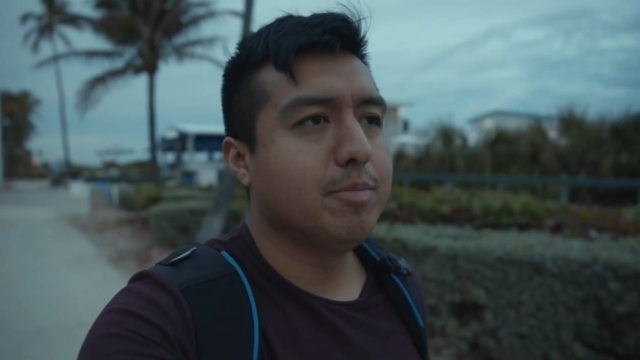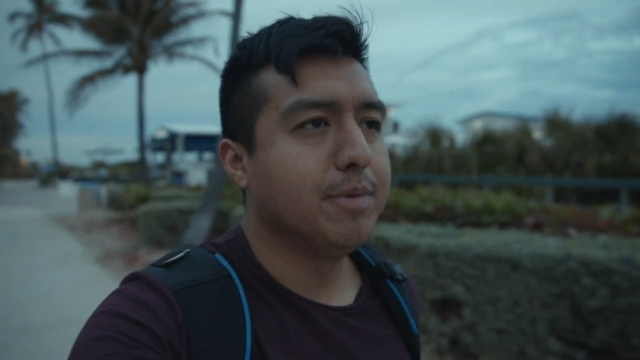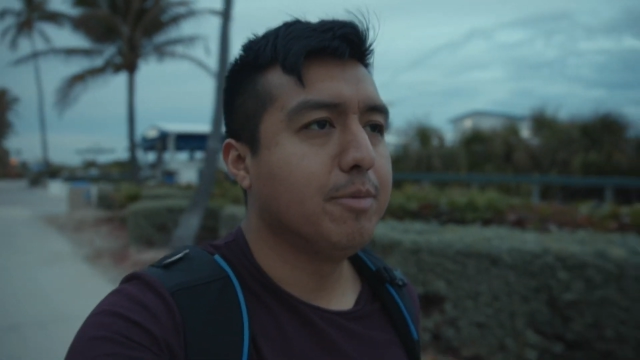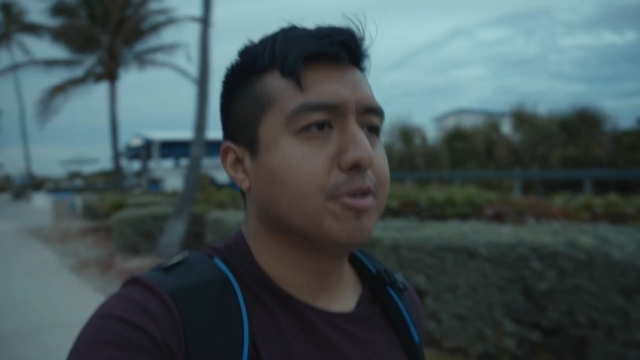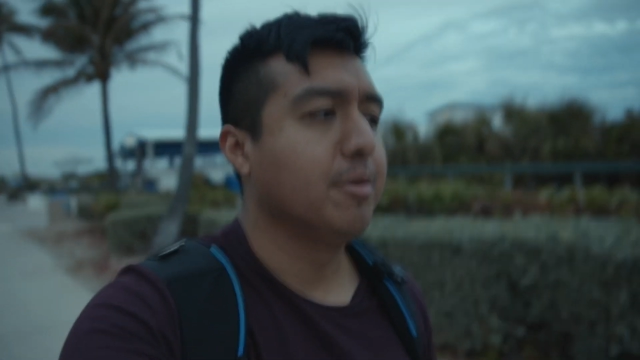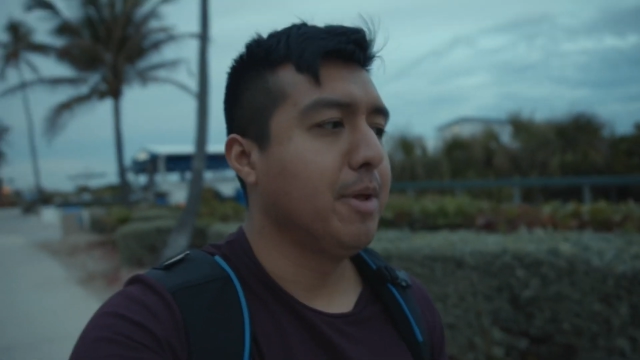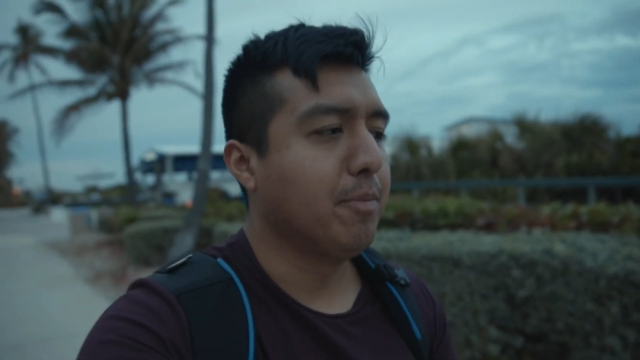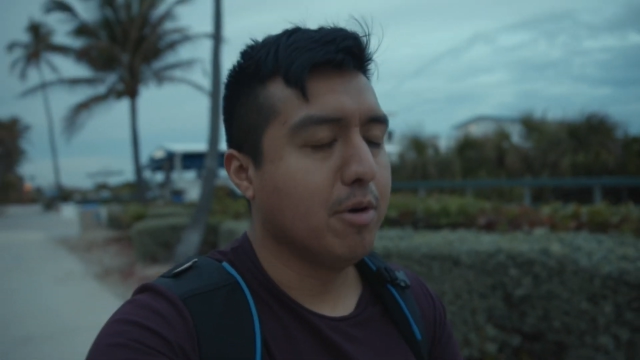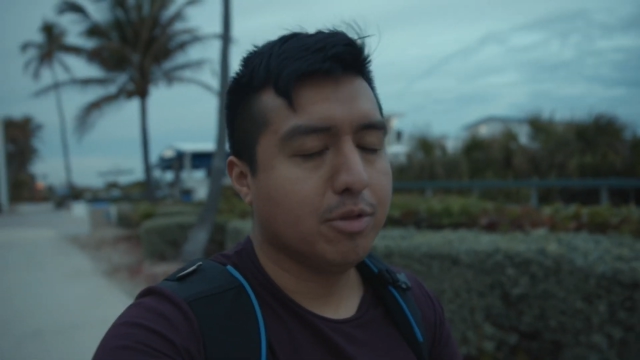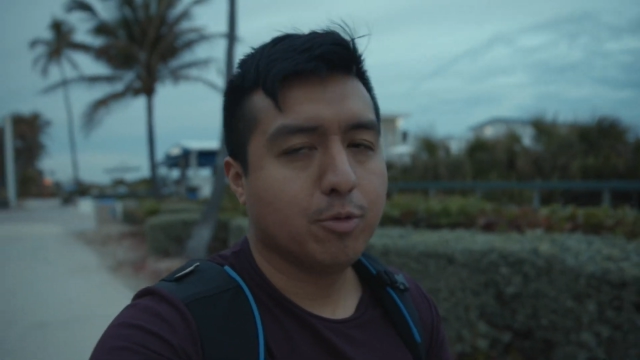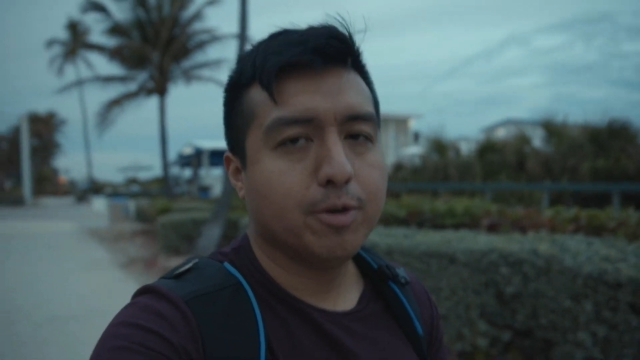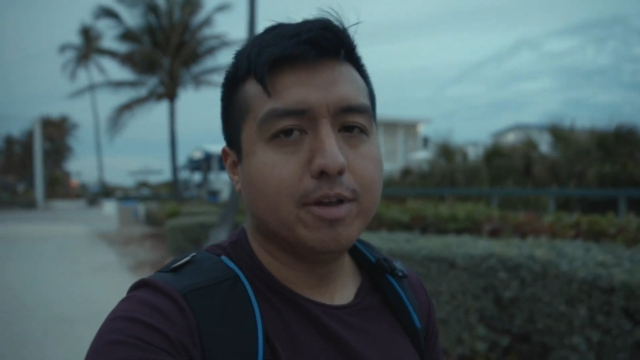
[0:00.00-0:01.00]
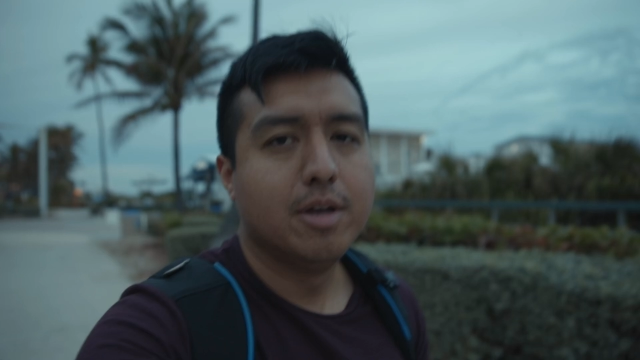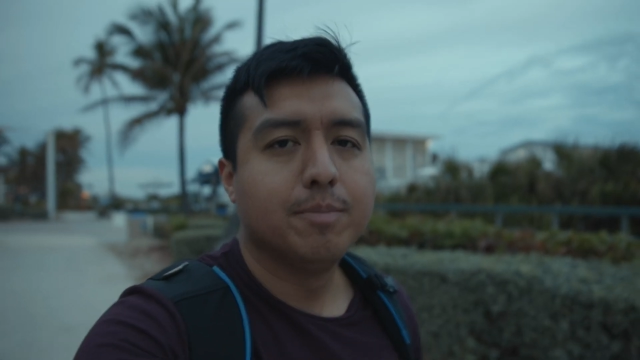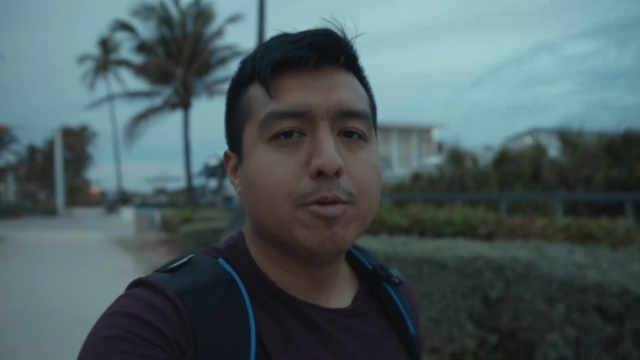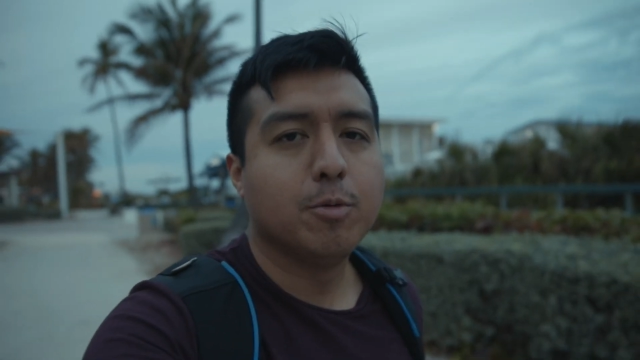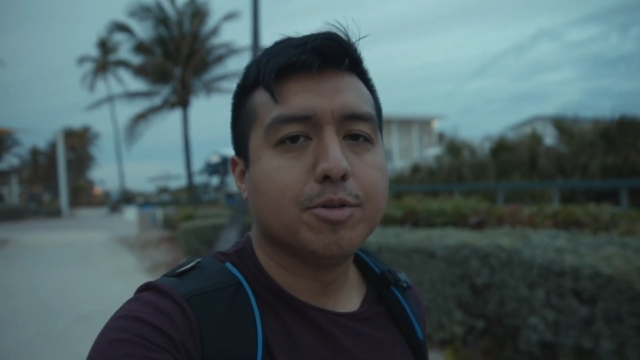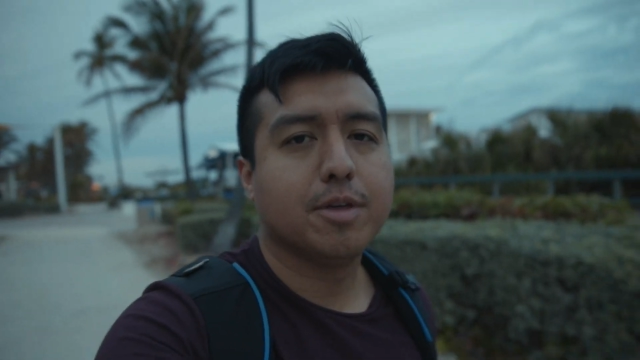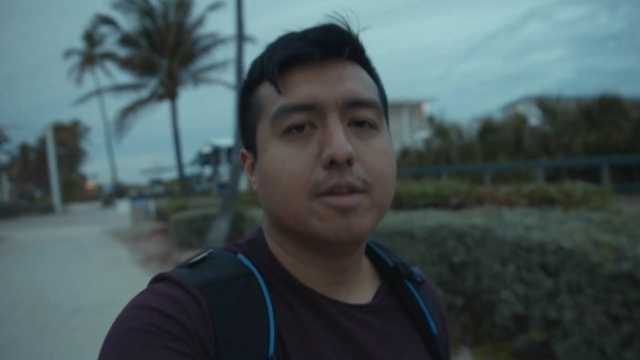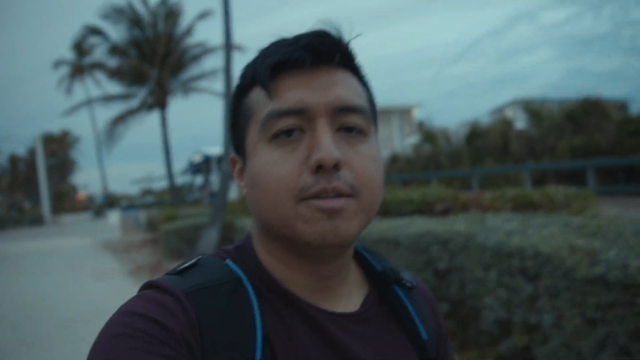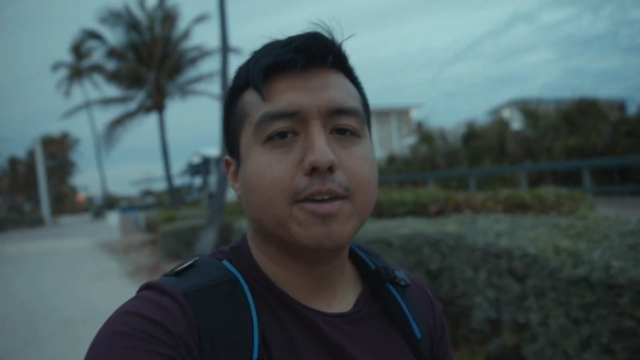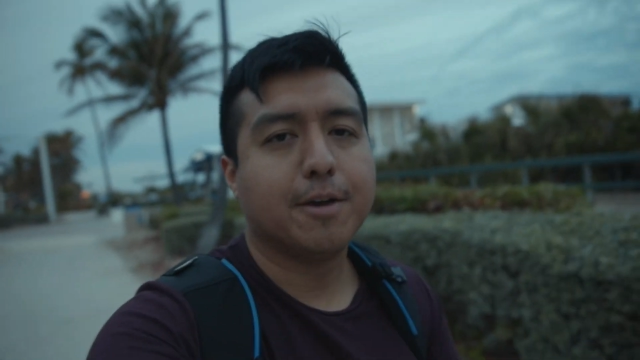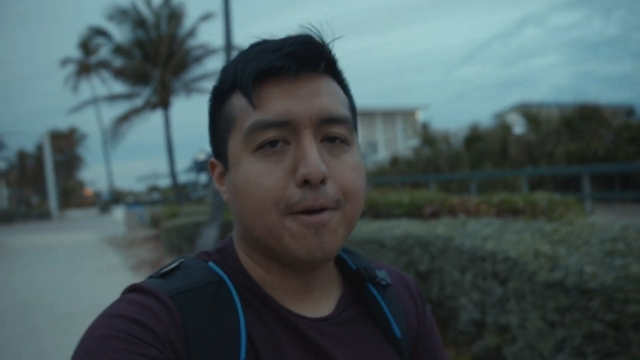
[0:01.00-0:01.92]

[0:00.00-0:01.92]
Maybe it's going to be part 3, but we'll see. Take